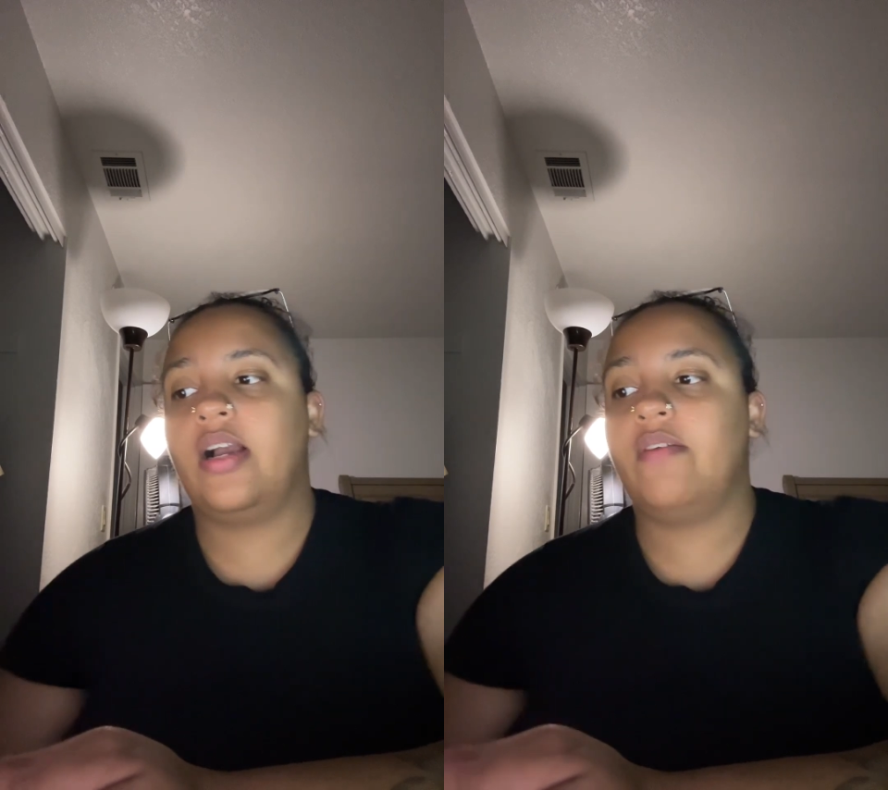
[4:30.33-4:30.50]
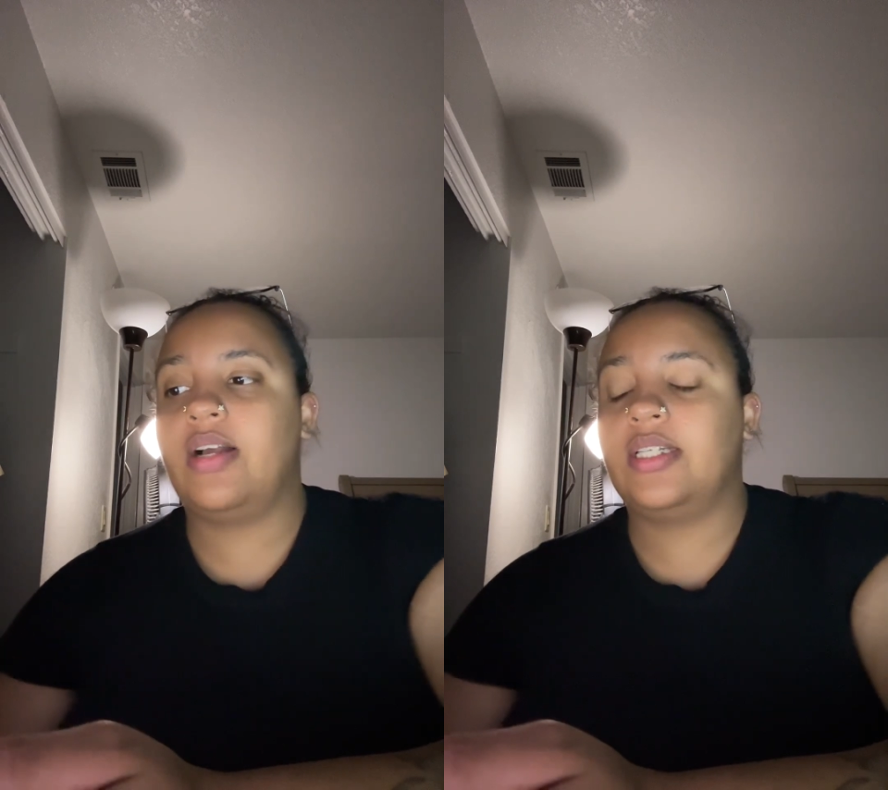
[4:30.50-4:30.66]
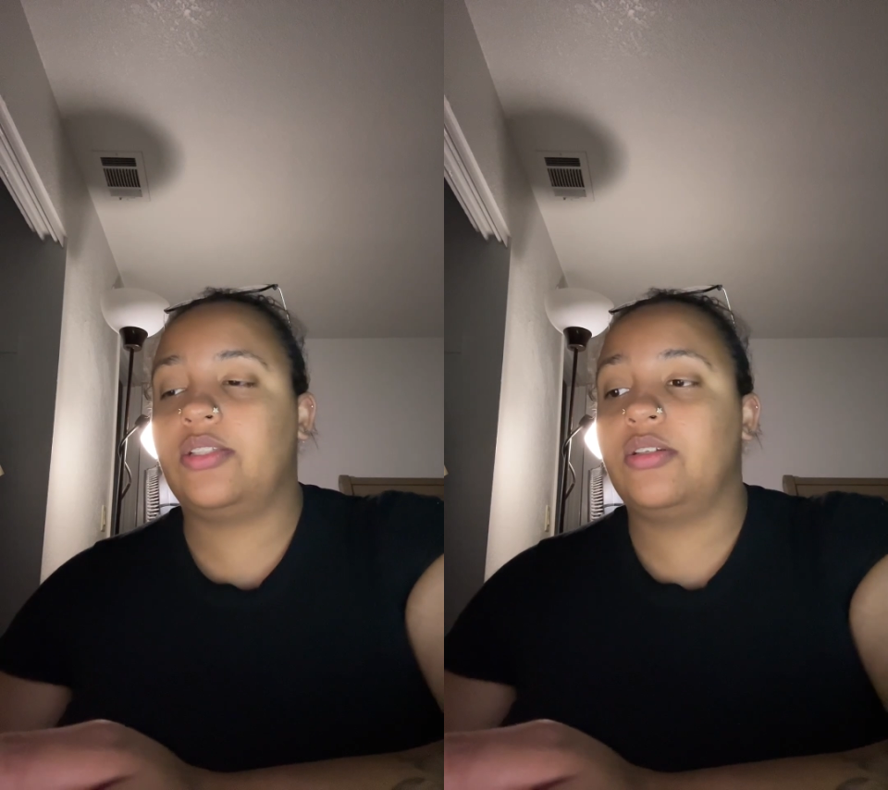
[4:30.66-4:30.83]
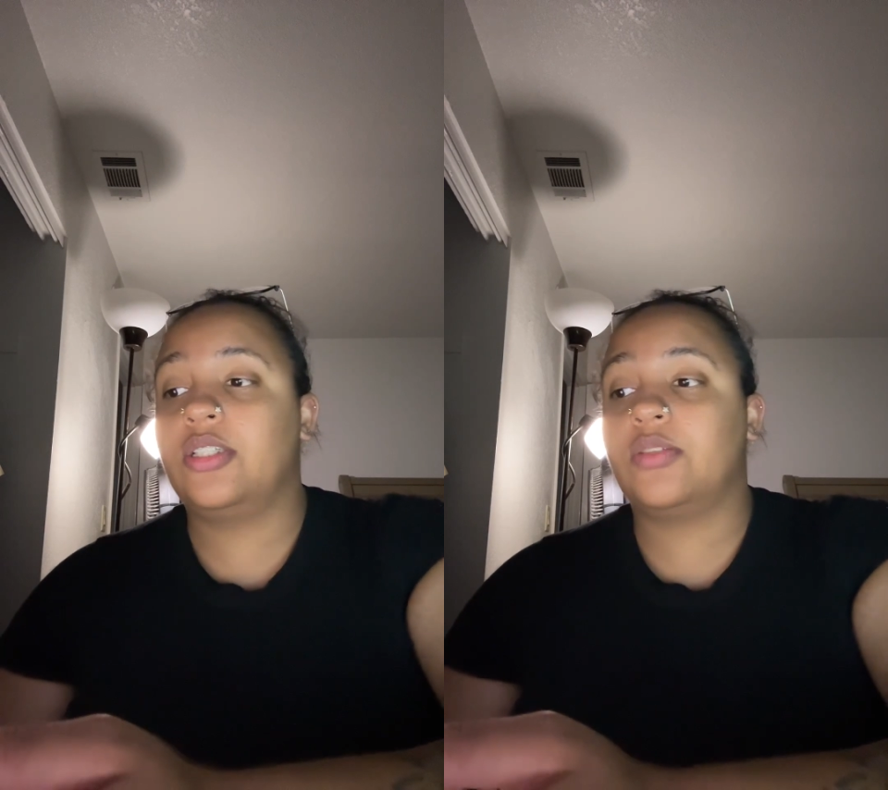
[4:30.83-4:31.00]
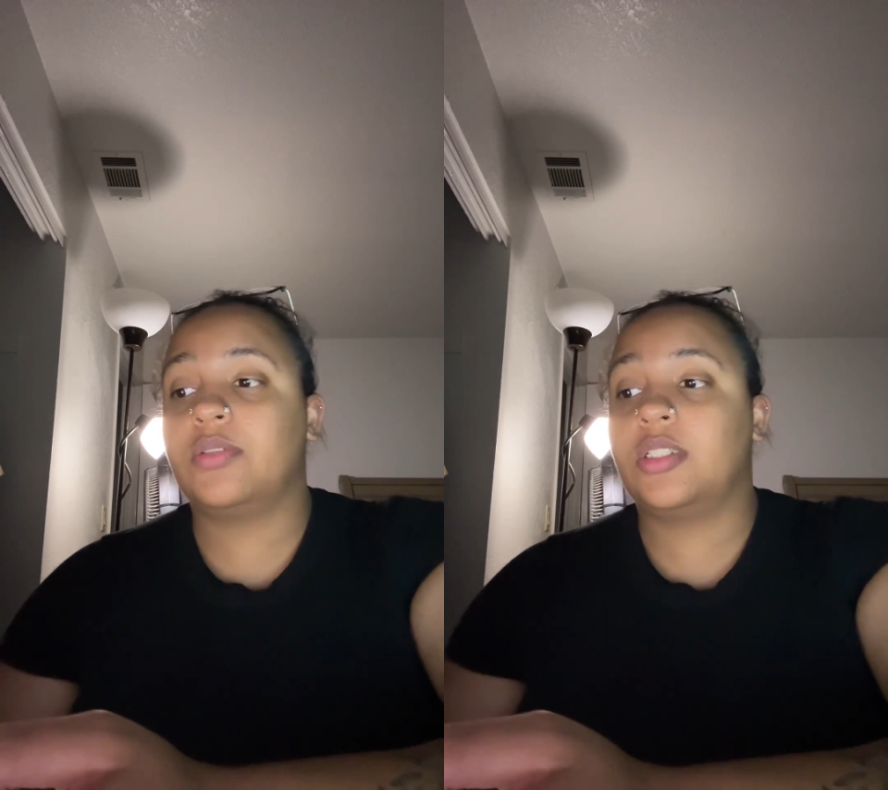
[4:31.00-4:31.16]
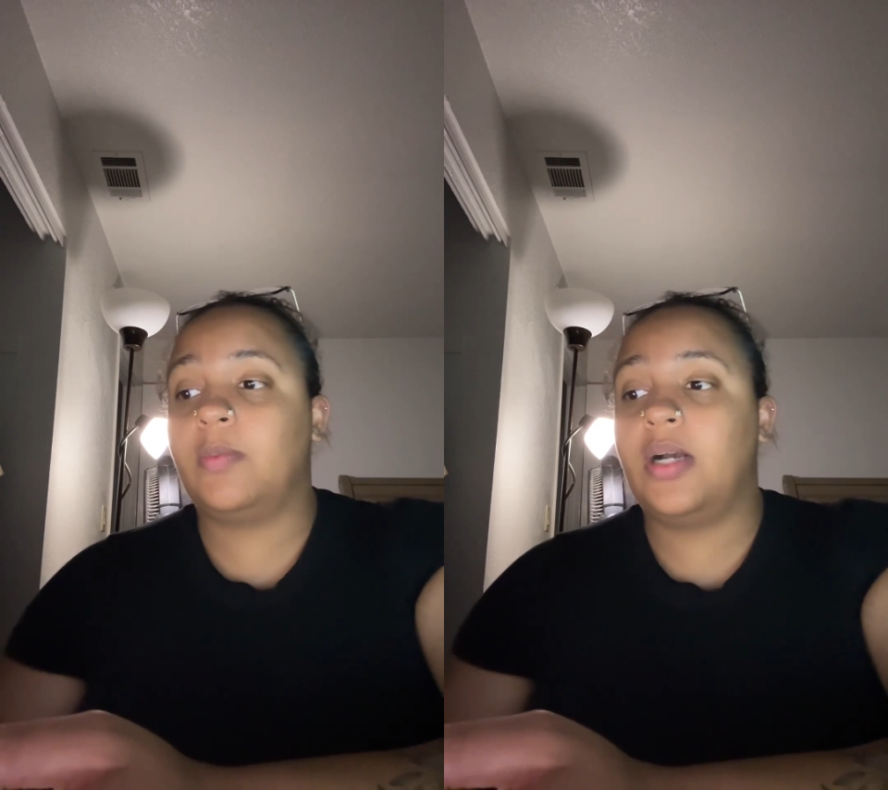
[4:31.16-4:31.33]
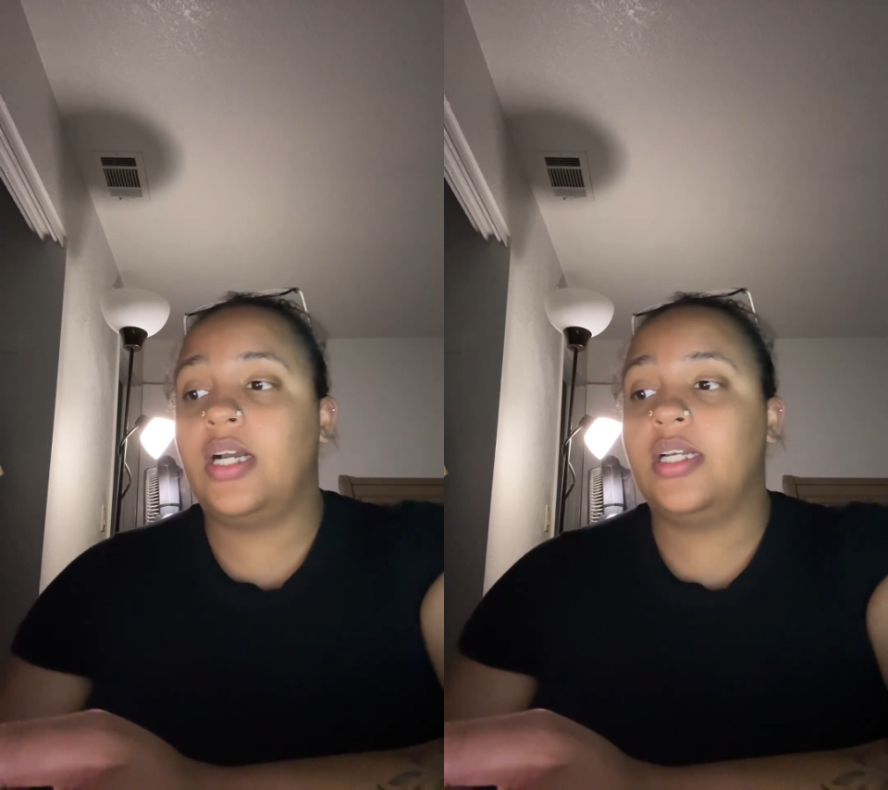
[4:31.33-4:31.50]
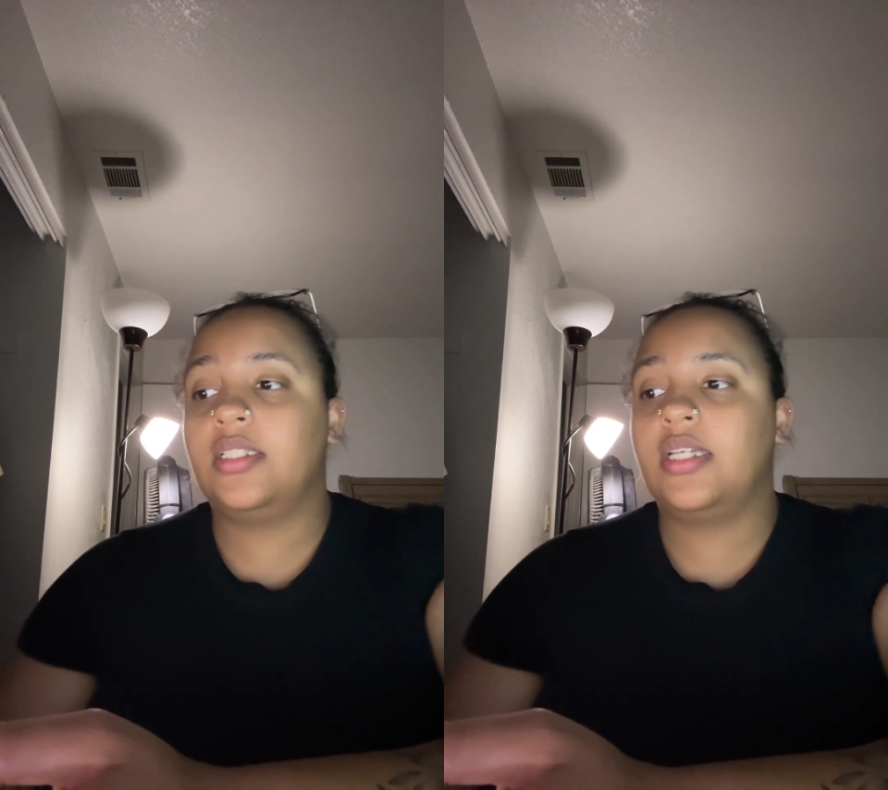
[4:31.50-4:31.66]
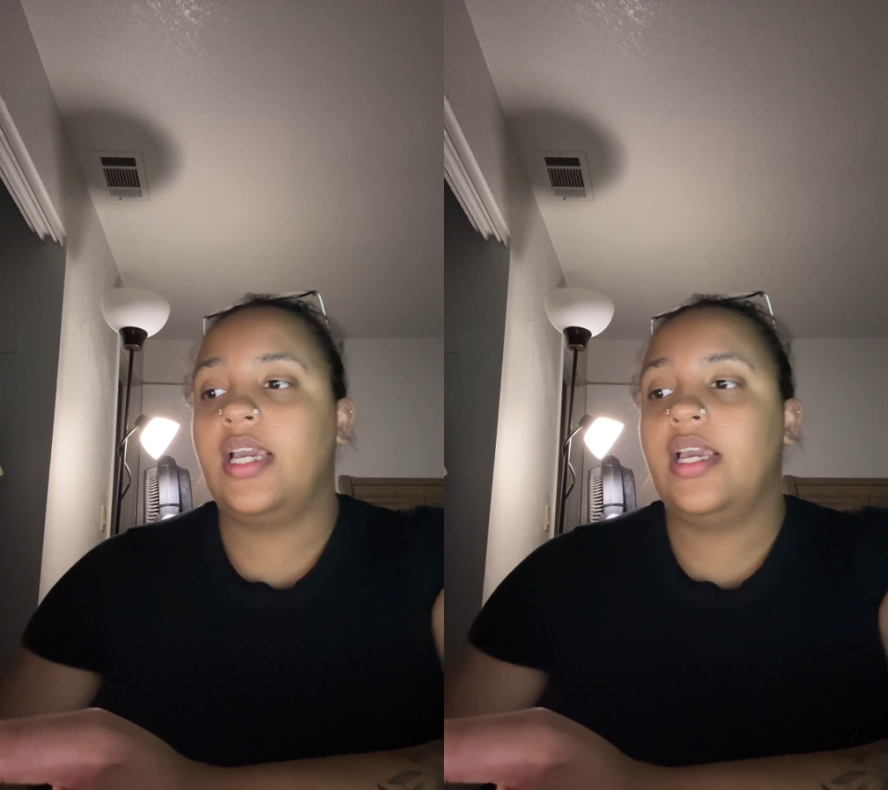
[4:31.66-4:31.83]
of how students
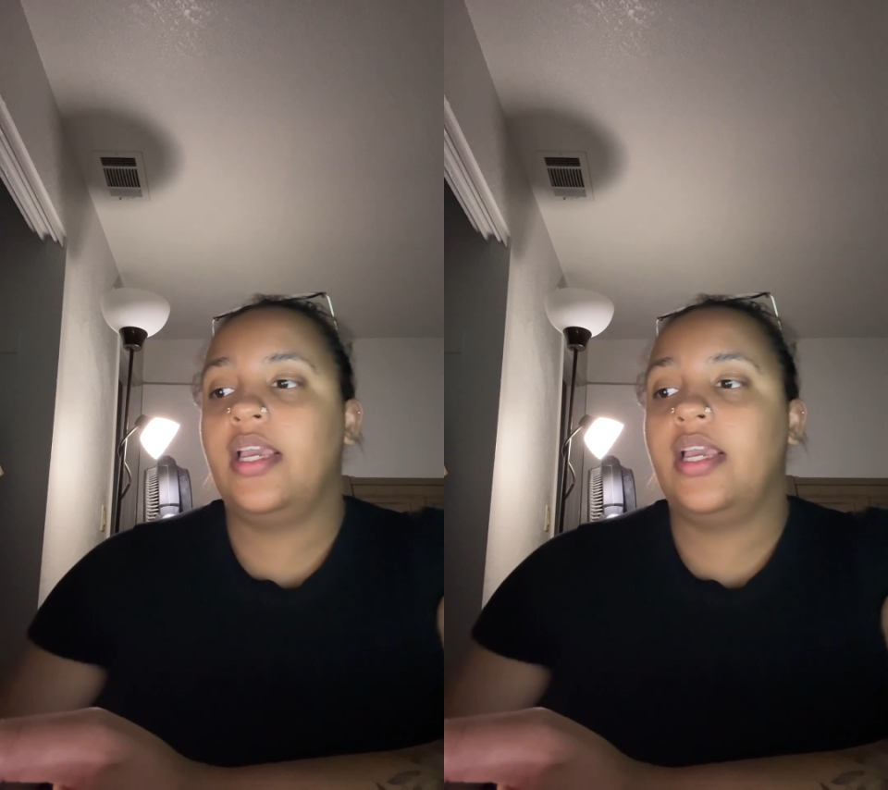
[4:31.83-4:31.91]
respond